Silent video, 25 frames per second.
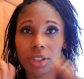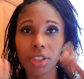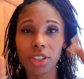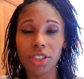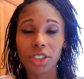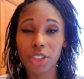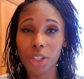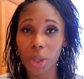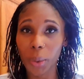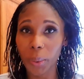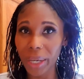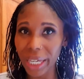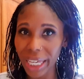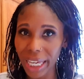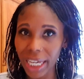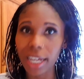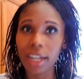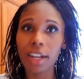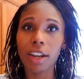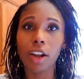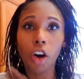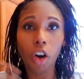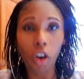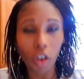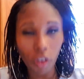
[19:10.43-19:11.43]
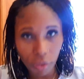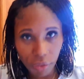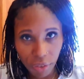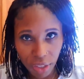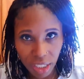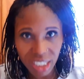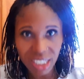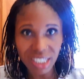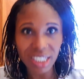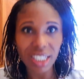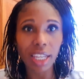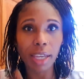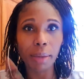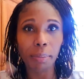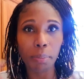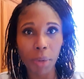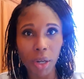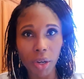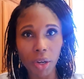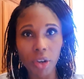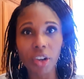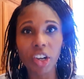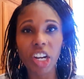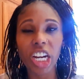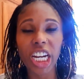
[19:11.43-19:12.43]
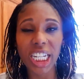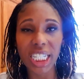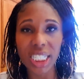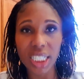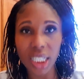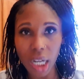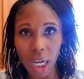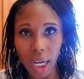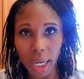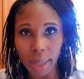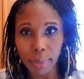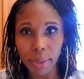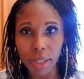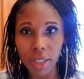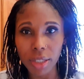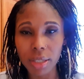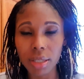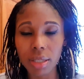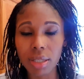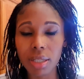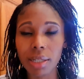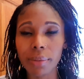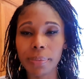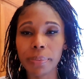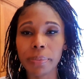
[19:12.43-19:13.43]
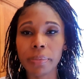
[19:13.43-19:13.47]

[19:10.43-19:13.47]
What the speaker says: So again, obviously mirroring diamond.